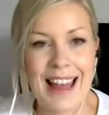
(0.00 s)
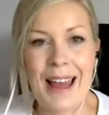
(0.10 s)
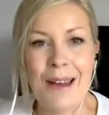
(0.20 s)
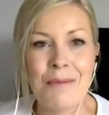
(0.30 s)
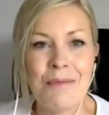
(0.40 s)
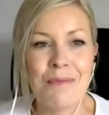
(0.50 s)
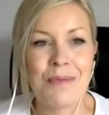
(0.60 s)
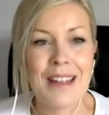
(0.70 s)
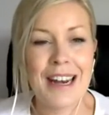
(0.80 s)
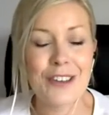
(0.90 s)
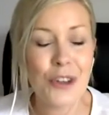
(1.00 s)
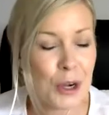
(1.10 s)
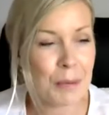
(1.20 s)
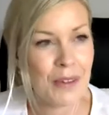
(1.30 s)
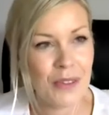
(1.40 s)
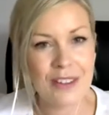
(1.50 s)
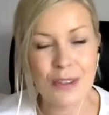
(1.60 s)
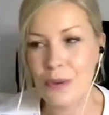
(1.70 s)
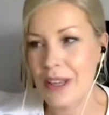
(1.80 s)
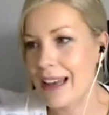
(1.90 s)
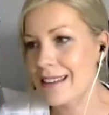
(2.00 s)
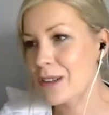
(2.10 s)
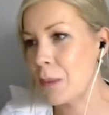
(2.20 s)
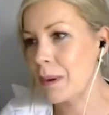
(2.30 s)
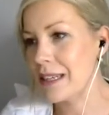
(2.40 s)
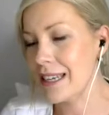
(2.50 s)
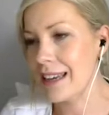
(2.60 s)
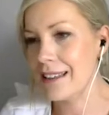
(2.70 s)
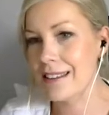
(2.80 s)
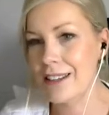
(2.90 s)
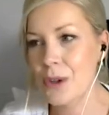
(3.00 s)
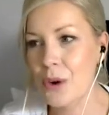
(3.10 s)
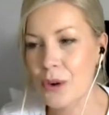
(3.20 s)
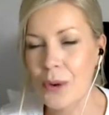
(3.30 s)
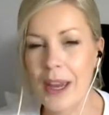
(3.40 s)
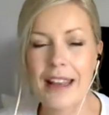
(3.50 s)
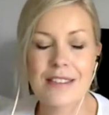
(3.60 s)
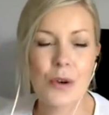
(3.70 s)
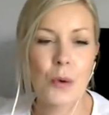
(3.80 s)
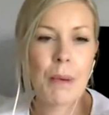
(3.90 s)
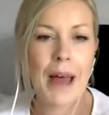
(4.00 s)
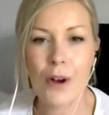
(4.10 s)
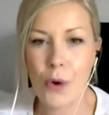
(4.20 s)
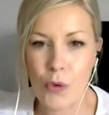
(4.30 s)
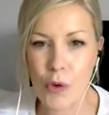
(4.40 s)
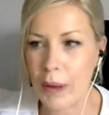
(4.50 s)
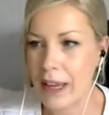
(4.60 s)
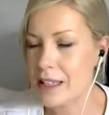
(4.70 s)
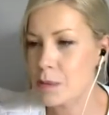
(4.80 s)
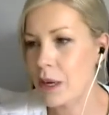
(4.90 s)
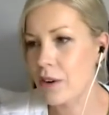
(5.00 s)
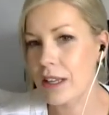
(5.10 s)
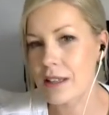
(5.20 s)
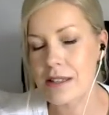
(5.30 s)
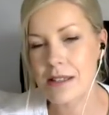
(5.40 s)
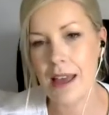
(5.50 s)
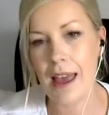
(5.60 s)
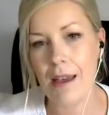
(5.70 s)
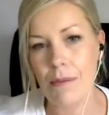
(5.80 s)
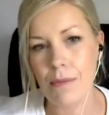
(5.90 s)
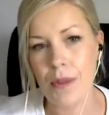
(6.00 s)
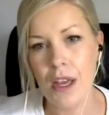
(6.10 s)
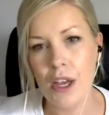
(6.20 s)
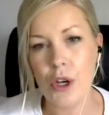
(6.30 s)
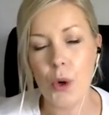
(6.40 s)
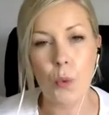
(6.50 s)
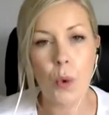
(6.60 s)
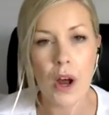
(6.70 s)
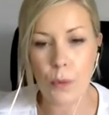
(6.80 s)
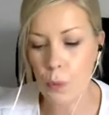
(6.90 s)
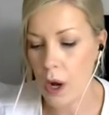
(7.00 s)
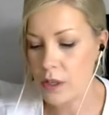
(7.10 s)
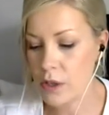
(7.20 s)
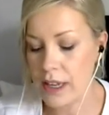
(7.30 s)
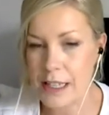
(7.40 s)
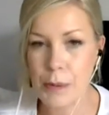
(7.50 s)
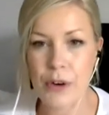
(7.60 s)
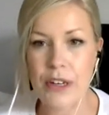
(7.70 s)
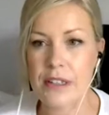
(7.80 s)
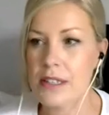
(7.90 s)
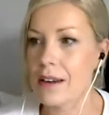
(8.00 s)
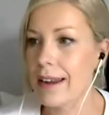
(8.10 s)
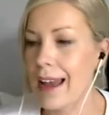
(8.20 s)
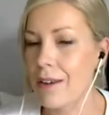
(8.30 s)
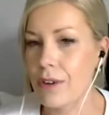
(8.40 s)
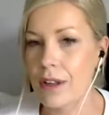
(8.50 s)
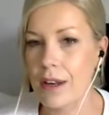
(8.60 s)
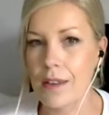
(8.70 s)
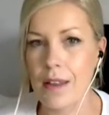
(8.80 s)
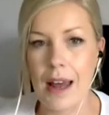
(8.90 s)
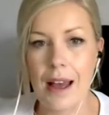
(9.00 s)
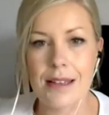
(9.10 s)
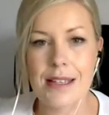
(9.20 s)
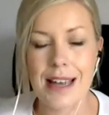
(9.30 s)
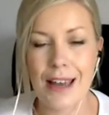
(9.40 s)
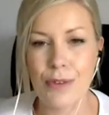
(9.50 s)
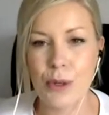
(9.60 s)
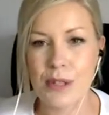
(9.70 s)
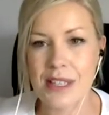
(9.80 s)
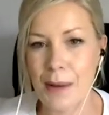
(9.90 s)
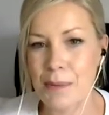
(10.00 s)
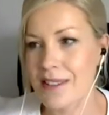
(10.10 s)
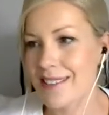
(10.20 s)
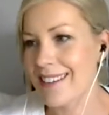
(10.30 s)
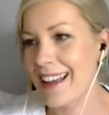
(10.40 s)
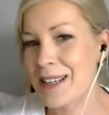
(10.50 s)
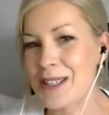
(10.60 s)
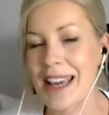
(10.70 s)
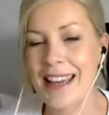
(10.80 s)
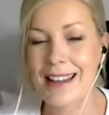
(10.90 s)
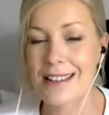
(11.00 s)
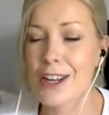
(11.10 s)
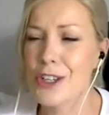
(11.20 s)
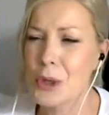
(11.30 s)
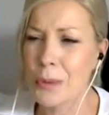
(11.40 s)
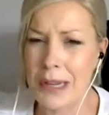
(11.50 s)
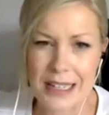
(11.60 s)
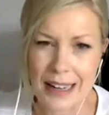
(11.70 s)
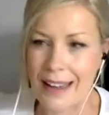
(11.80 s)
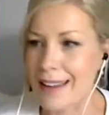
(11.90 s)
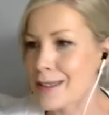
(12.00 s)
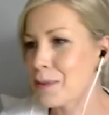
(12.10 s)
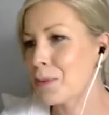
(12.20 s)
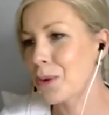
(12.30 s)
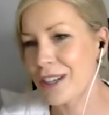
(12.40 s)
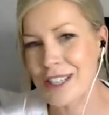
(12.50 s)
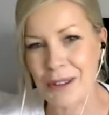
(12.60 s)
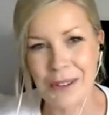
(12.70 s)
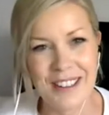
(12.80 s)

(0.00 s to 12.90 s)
Um, and I thought about this over the last couple of days, and I thought, okay, it's going back over my experience. Um, you know, what what experience did I have in, in the last uh, few steps and, and decades? Not too many decades, but one or two.